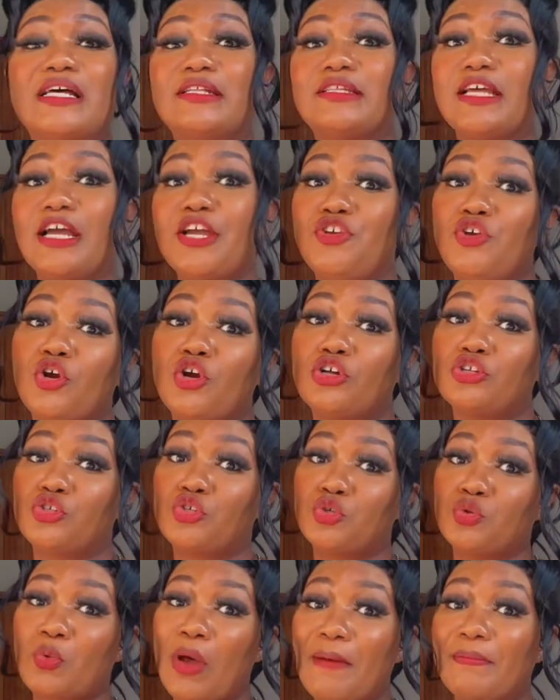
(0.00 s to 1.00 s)
and then you can
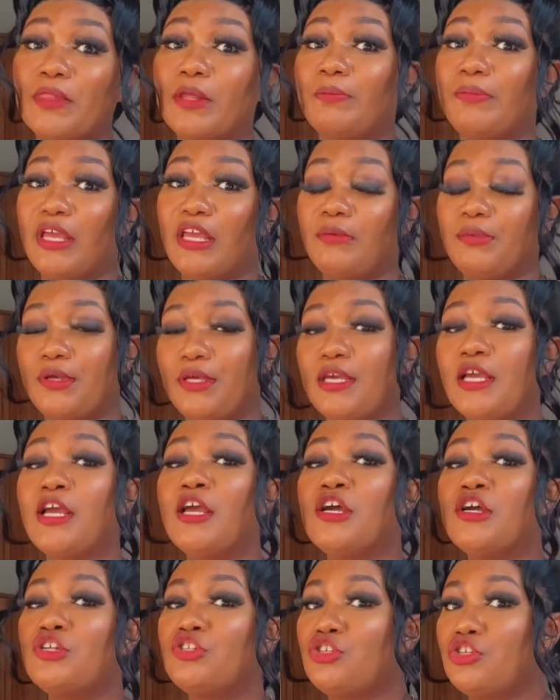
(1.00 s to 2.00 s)
swap the baby
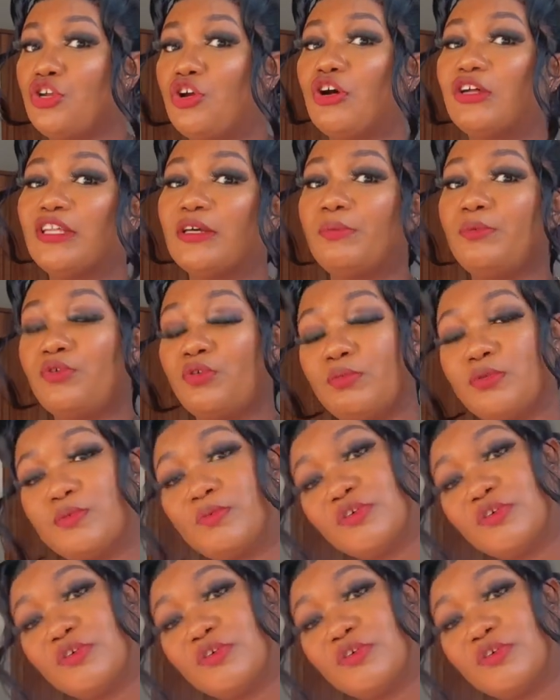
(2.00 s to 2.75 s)
to the other boobs.